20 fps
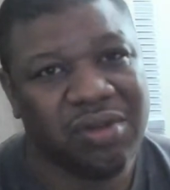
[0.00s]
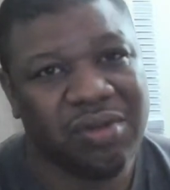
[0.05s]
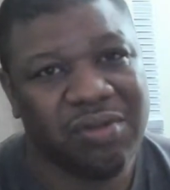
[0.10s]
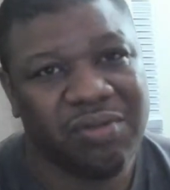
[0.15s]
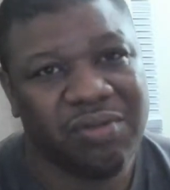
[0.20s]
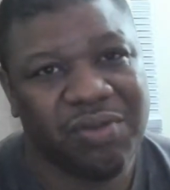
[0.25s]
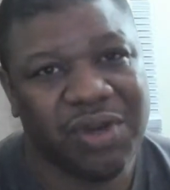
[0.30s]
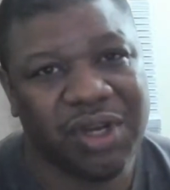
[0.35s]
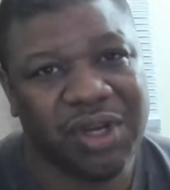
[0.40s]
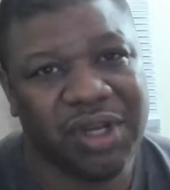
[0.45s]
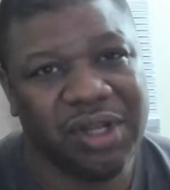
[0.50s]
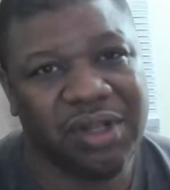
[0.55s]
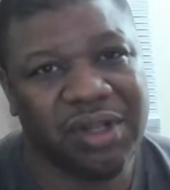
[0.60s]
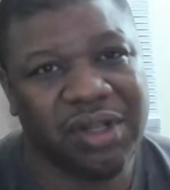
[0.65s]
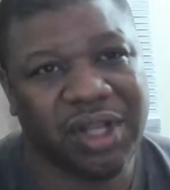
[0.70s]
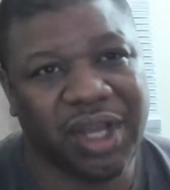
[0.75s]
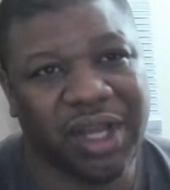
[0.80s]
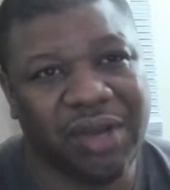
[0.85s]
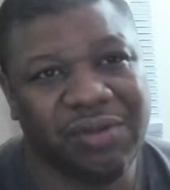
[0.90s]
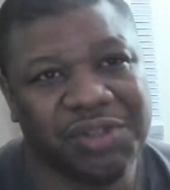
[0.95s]
But
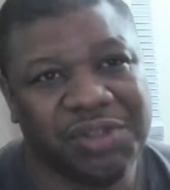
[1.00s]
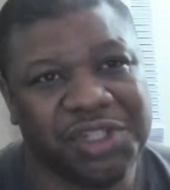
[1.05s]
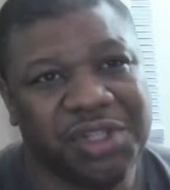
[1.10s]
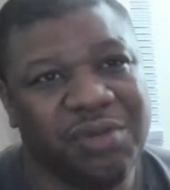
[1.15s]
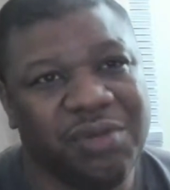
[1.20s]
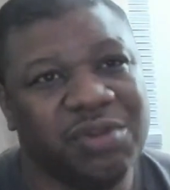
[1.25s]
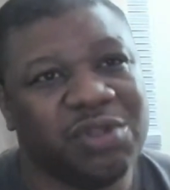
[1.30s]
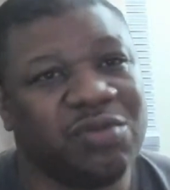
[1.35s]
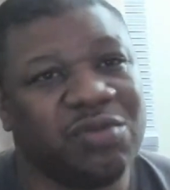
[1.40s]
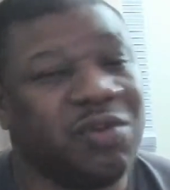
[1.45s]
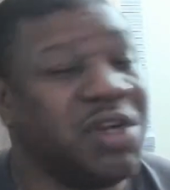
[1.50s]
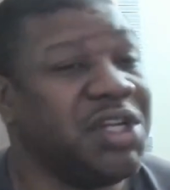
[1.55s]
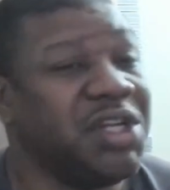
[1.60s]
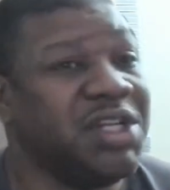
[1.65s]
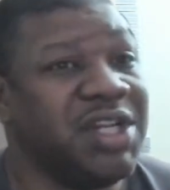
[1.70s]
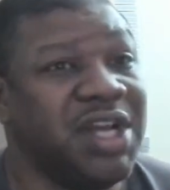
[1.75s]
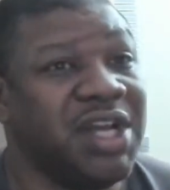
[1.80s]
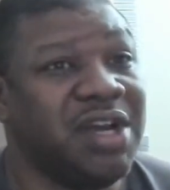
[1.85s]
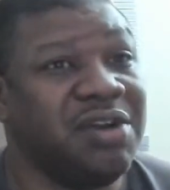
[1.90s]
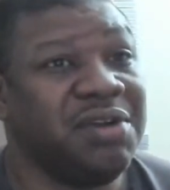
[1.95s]
like when she was running
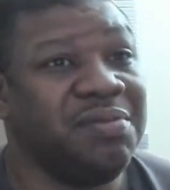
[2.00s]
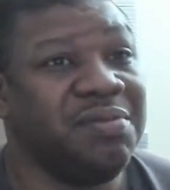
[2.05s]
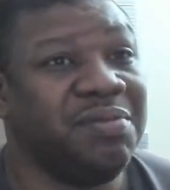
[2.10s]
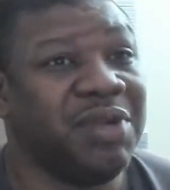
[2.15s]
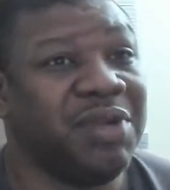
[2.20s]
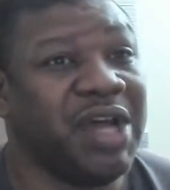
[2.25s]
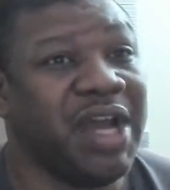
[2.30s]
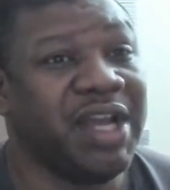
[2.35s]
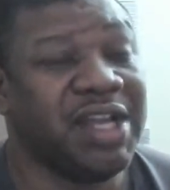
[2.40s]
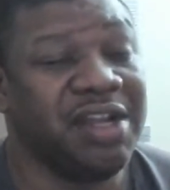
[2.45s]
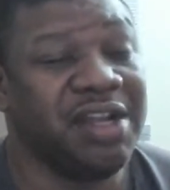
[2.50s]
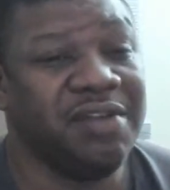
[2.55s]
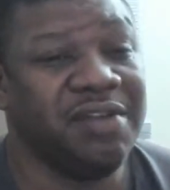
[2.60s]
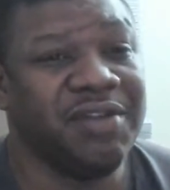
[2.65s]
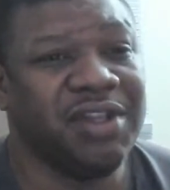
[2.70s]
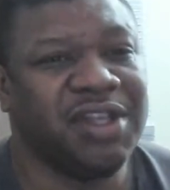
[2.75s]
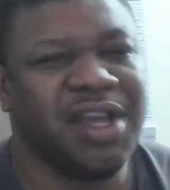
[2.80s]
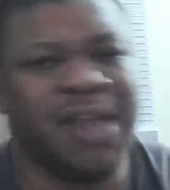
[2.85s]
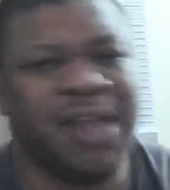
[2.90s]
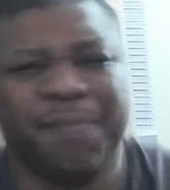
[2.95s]
down and blocking
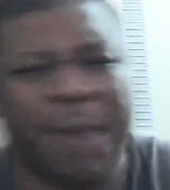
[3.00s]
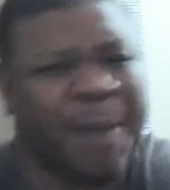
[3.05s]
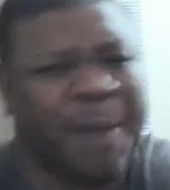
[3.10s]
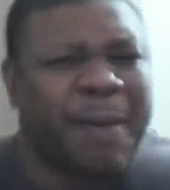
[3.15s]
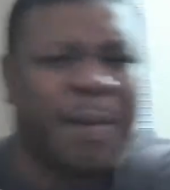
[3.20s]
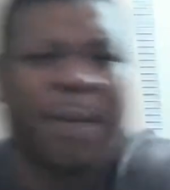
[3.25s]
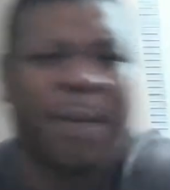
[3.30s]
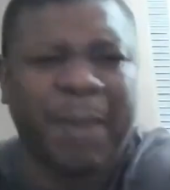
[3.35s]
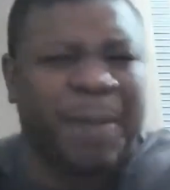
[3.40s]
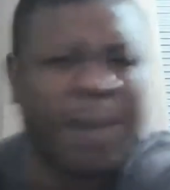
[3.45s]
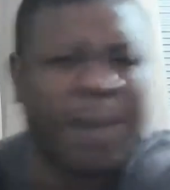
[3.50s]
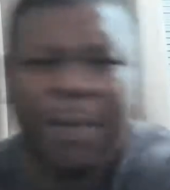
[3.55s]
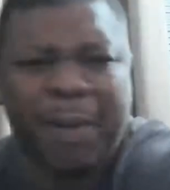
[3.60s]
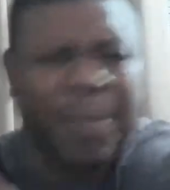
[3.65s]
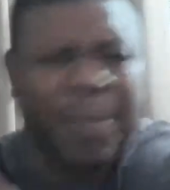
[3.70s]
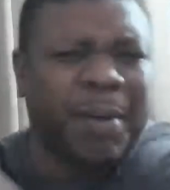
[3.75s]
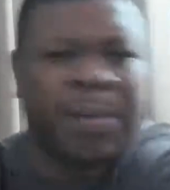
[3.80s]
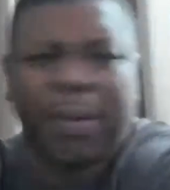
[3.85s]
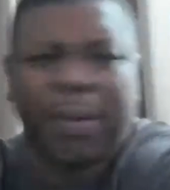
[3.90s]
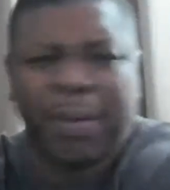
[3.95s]
everything, pop, pop, pop, pop,
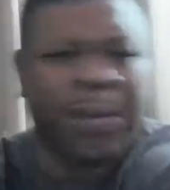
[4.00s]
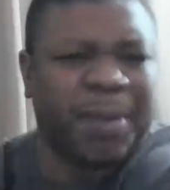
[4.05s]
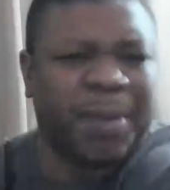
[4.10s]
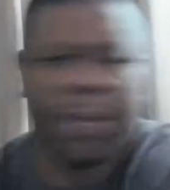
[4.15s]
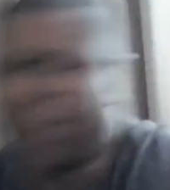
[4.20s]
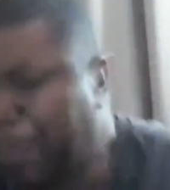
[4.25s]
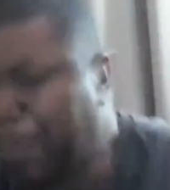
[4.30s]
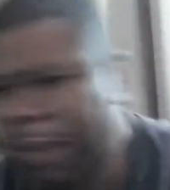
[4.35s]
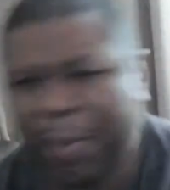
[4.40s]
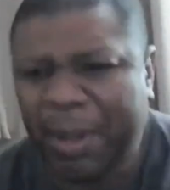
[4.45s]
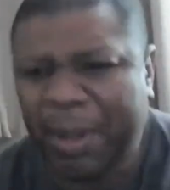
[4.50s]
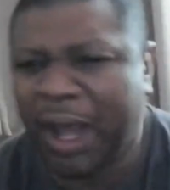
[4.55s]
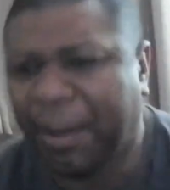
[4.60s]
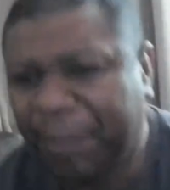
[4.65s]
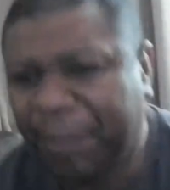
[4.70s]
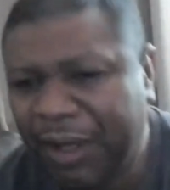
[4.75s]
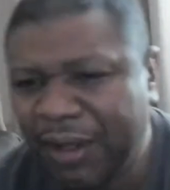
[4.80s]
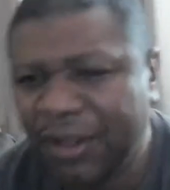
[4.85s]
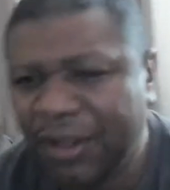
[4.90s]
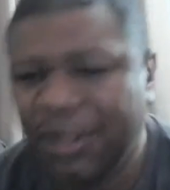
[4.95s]
pop, pop, pop, pop, pop, pop,
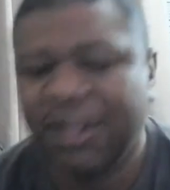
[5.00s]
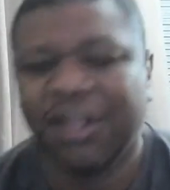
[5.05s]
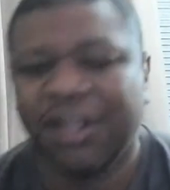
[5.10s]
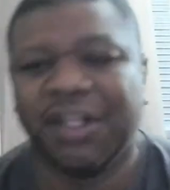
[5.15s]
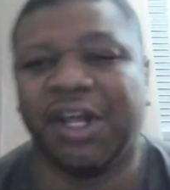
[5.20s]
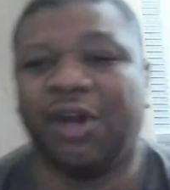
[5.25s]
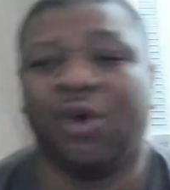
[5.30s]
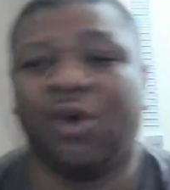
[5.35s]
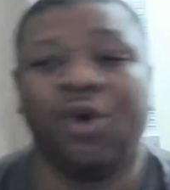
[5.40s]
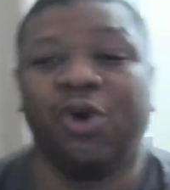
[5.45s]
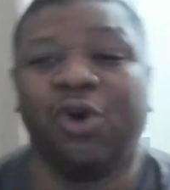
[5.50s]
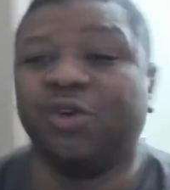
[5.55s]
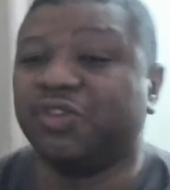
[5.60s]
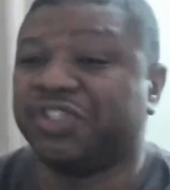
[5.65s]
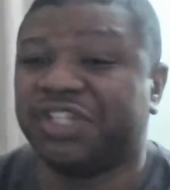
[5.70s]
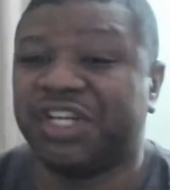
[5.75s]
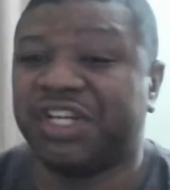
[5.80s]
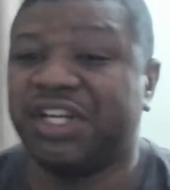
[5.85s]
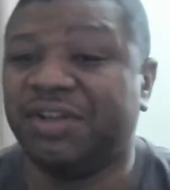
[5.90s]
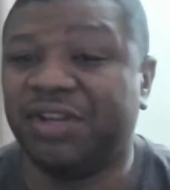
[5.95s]
that whole
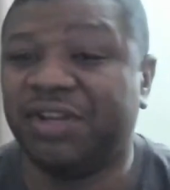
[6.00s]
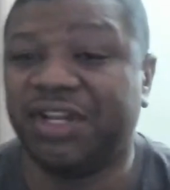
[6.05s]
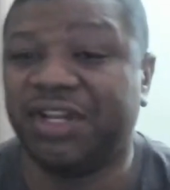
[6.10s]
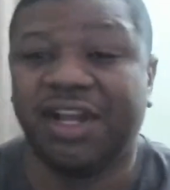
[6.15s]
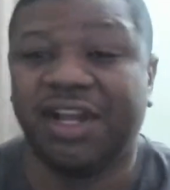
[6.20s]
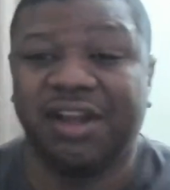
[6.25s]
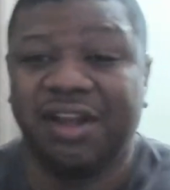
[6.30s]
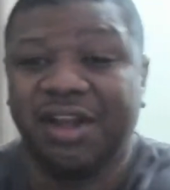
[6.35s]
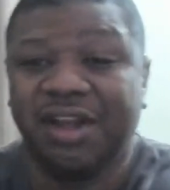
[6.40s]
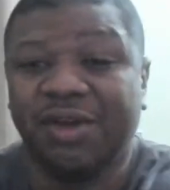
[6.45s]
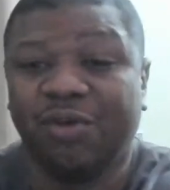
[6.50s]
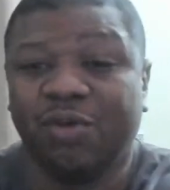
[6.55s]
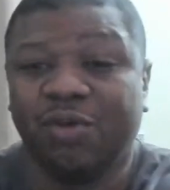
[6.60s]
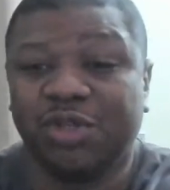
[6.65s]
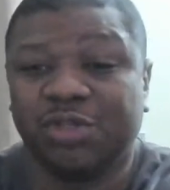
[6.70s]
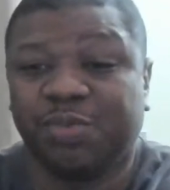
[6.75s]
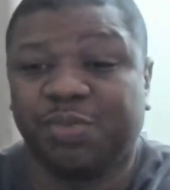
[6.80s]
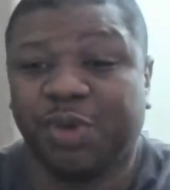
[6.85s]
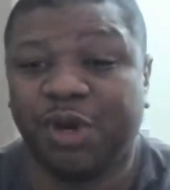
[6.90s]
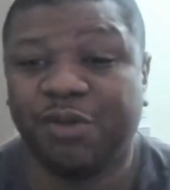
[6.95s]
scene in there
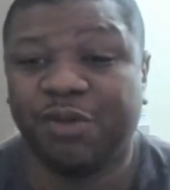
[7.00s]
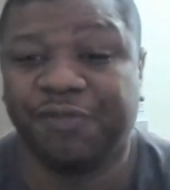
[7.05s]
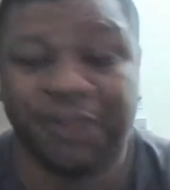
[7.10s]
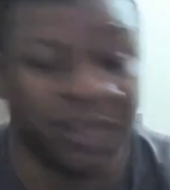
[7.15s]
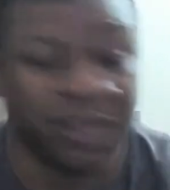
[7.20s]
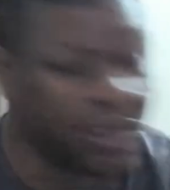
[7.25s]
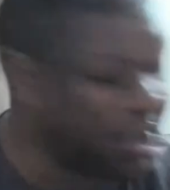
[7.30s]
was perfect